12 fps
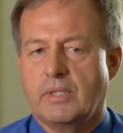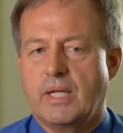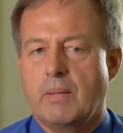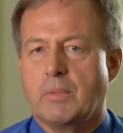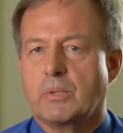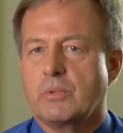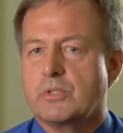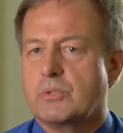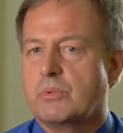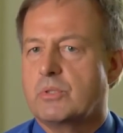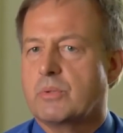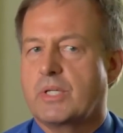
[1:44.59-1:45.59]
chemicals
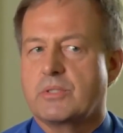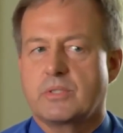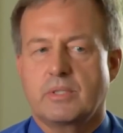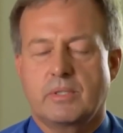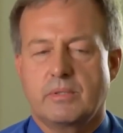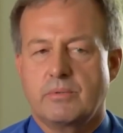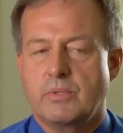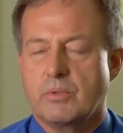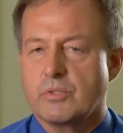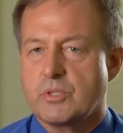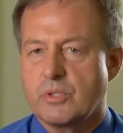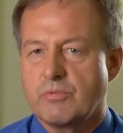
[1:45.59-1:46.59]
to address
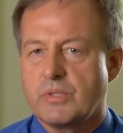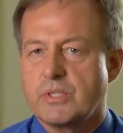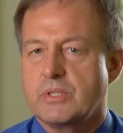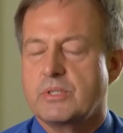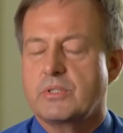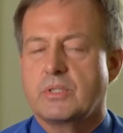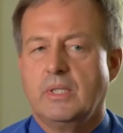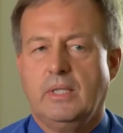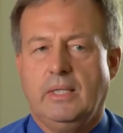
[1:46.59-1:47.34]
surfaces,